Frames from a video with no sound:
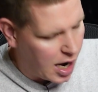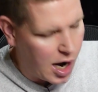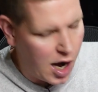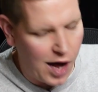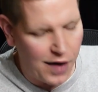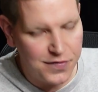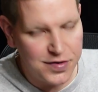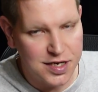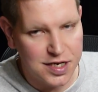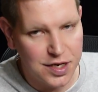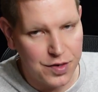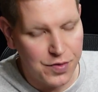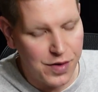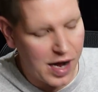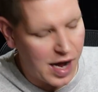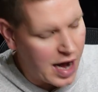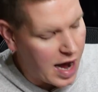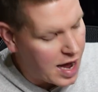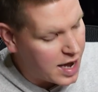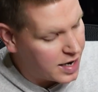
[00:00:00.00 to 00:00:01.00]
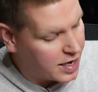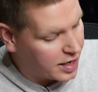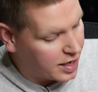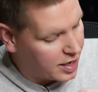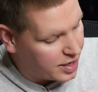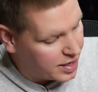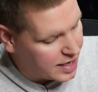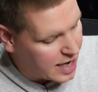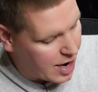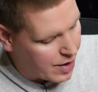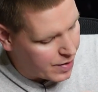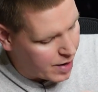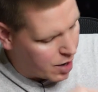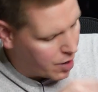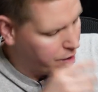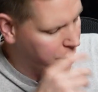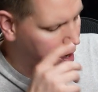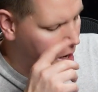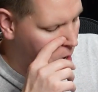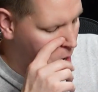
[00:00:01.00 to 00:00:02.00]
obviously, we got to cut down
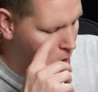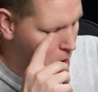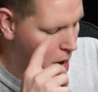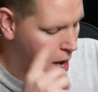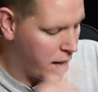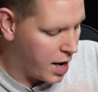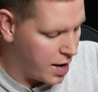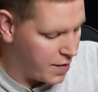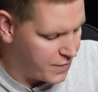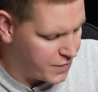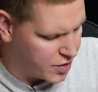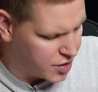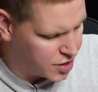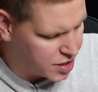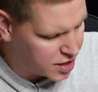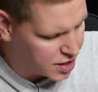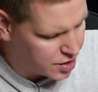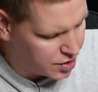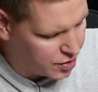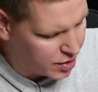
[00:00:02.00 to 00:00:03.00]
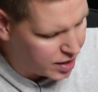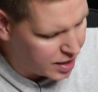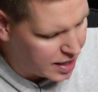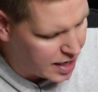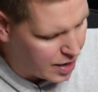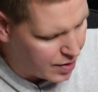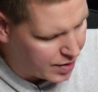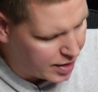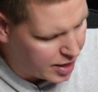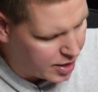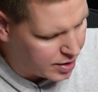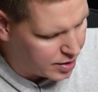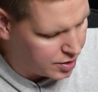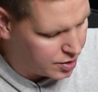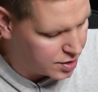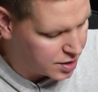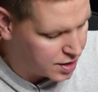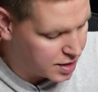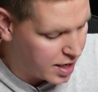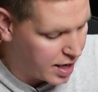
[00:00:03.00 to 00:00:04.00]
audio, and if you're just looking down here, it
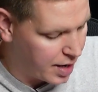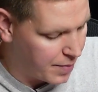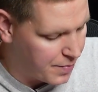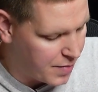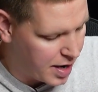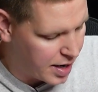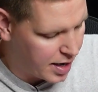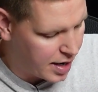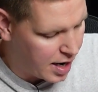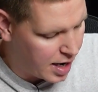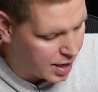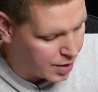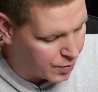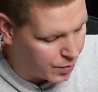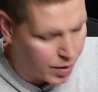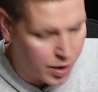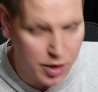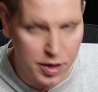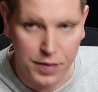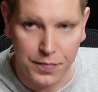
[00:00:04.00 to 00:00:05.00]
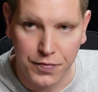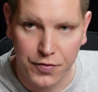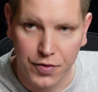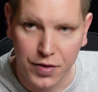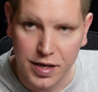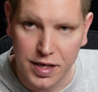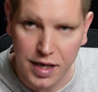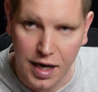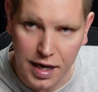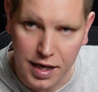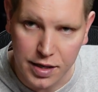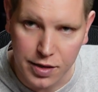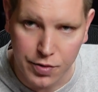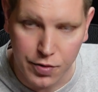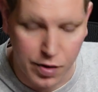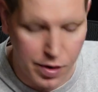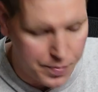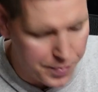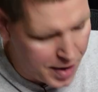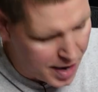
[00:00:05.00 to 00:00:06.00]
looks like, my God, what are them 3 tiny
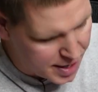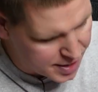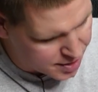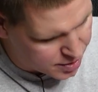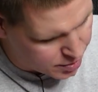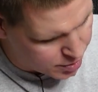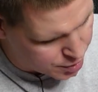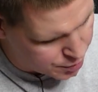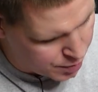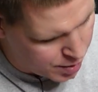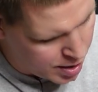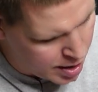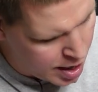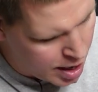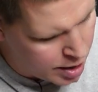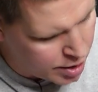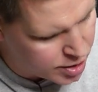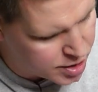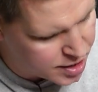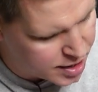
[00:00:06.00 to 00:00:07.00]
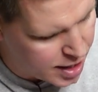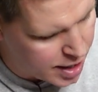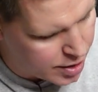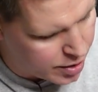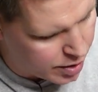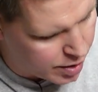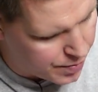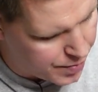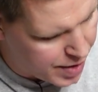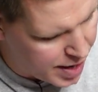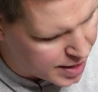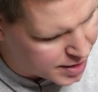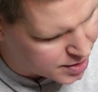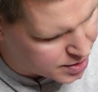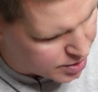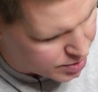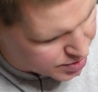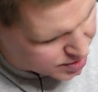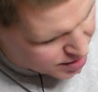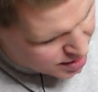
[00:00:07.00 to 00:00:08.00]
little capacitors? Well, they're your standard
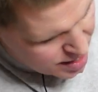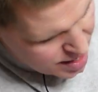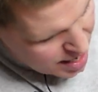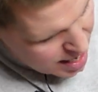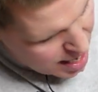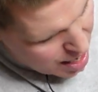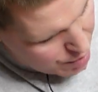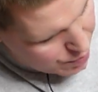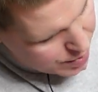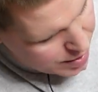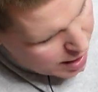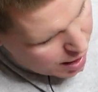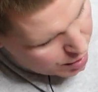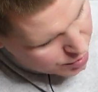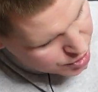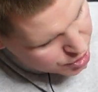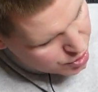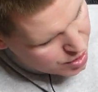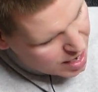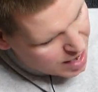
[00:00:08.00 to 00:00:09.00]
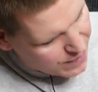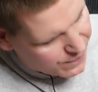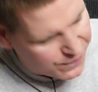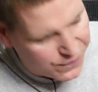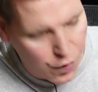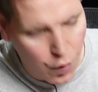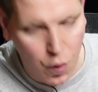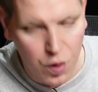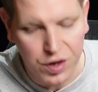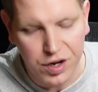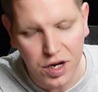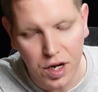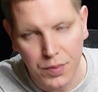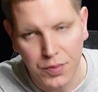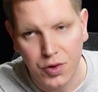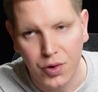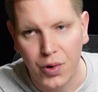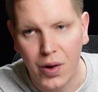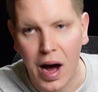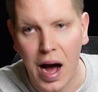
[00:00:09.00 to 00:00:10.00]
capacitors, and we also have 4
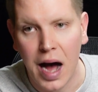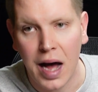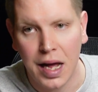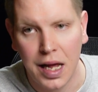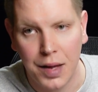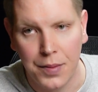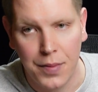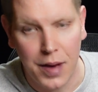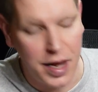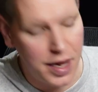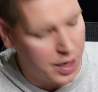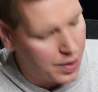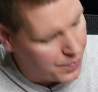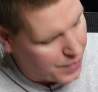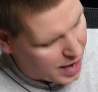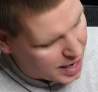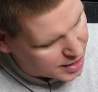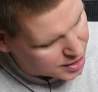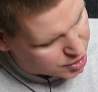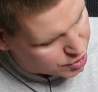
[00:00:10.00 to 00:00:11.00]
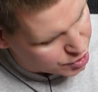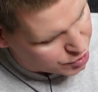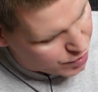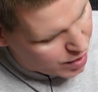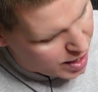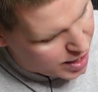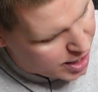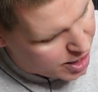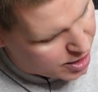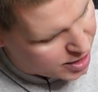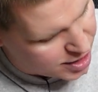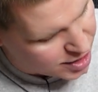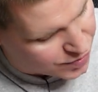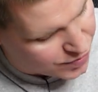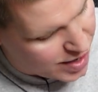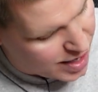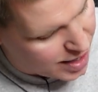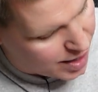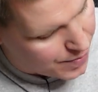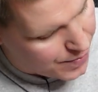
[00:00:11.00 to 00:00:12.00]
WIMA capacitors right here, these
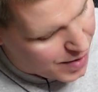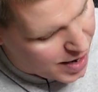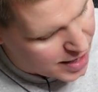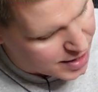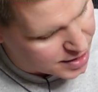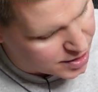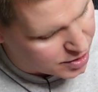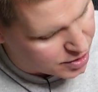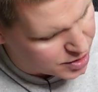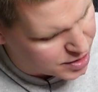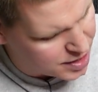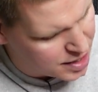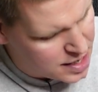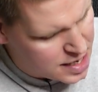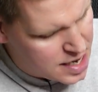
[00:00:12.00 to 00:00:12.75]
red capacitors.